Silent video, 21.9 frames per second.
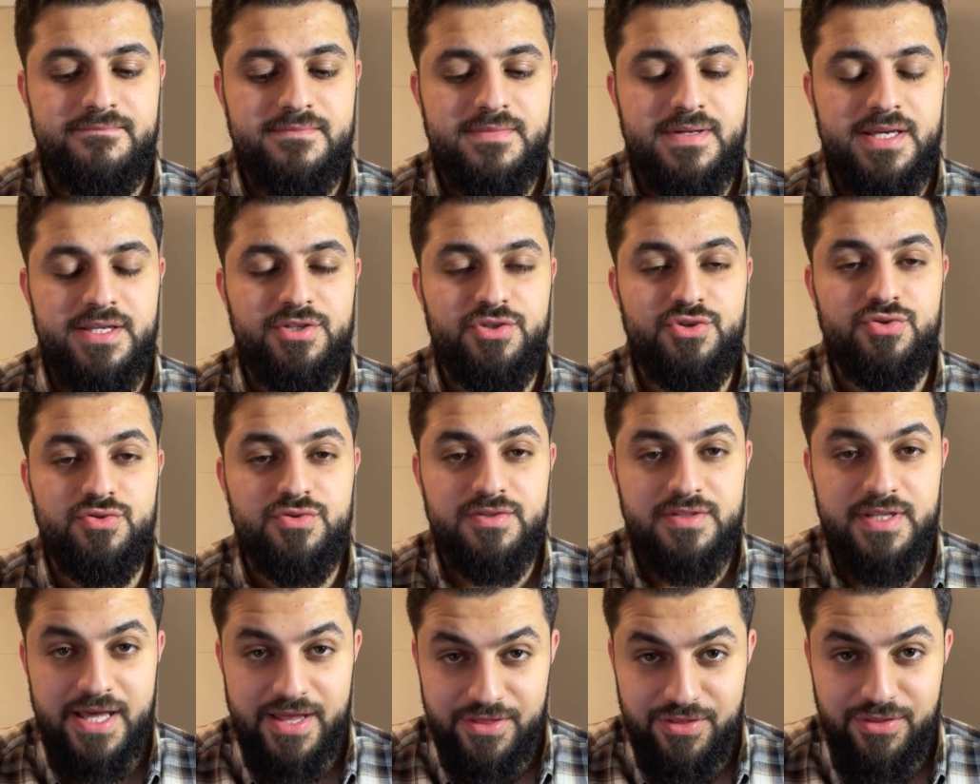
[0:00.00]
and use
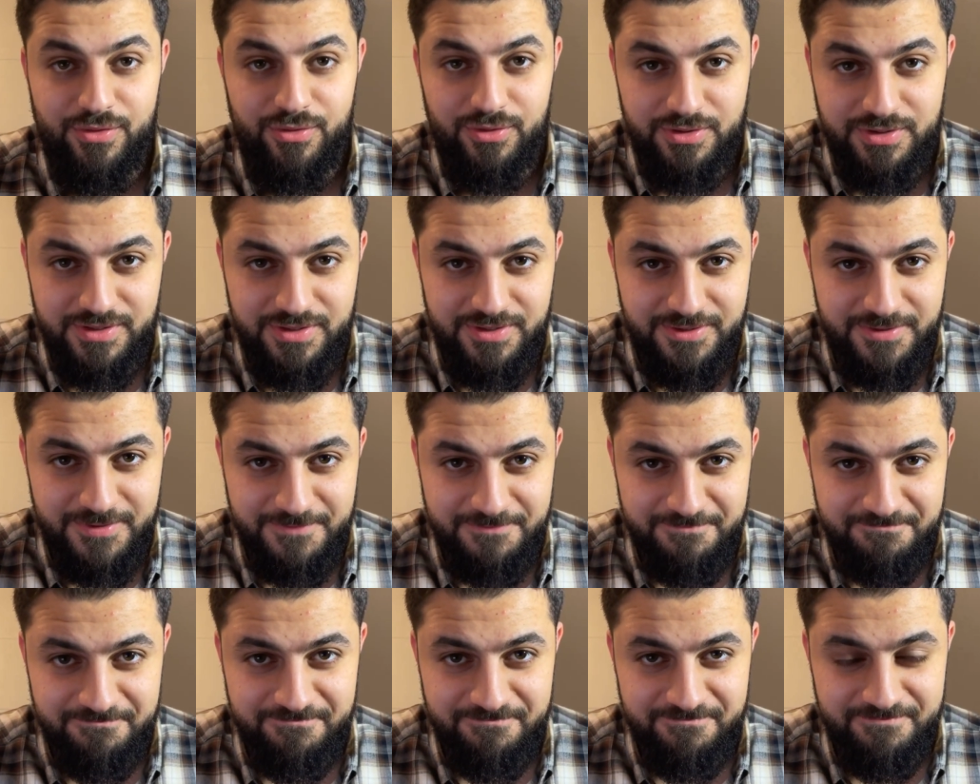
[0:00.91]
that thought
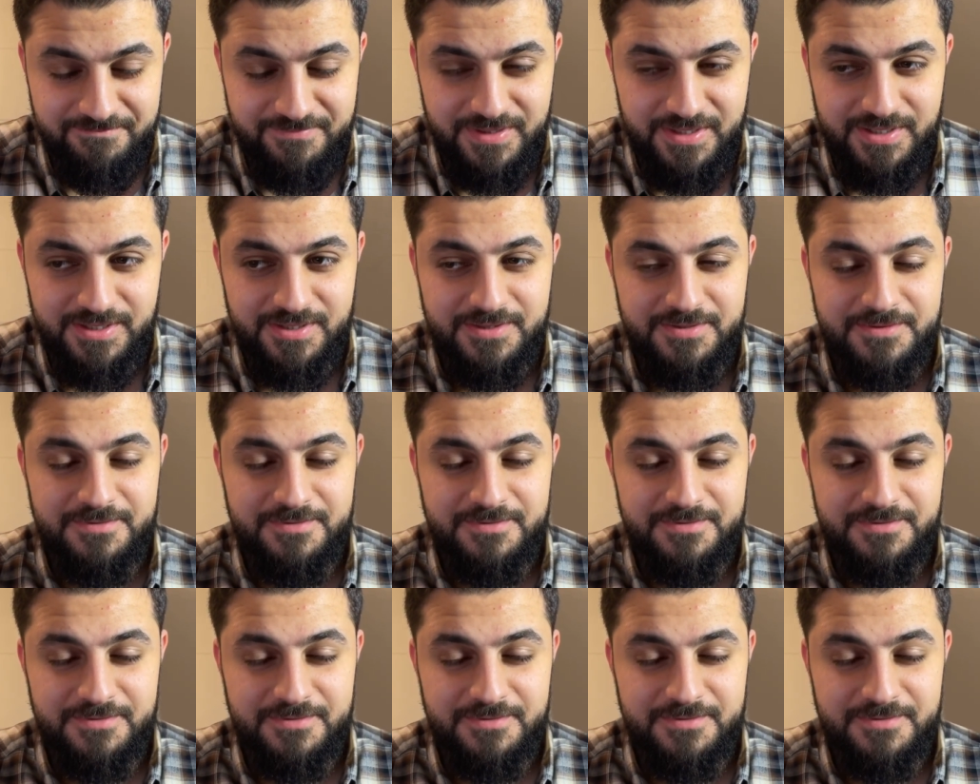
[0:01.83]
Huh?